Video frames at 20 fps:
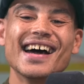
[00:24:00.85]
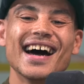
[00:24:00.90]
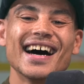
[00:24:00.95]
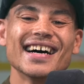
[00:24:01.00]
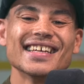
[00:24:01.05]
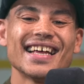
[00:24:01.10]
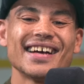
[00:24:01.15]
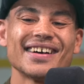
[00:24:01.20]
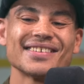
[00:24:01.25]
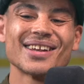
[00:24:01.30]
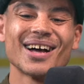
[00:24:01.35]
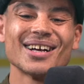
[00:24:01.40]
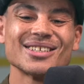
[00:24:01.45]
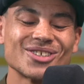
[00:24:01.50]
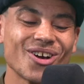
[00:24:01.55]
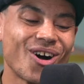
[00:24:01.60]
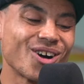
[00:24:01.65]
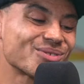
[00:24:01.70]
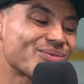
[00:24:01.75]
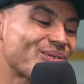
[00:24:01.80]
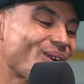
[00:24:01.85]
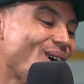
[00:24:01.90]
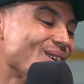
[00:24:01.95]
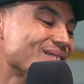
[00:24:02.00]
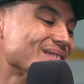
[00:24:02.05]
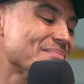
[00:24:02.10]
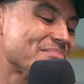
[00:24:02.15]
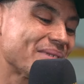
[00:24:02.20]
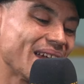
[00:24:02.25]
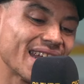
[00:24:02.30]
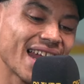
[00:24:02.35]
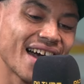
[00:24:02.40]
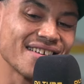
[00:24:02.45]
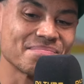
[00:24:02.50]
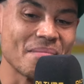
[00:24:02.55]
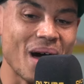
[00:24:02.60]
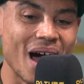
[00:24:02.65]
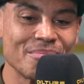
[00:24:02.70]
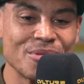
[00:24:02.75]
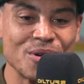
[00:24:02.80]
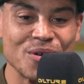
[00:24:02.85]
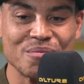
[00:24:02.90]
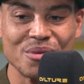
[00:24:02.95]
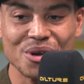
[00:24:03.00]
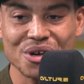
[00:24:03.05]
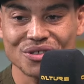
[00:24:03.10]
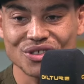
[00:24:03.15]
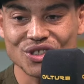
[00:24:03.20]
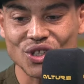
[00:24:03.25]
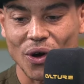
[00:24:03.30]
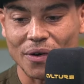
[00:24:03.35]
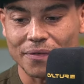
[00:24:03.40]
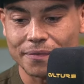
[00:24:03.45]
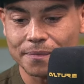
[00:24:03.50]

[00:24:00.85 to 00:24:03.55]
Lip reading: and they had like George Floyd and the Black Lives Matter movement and stuff.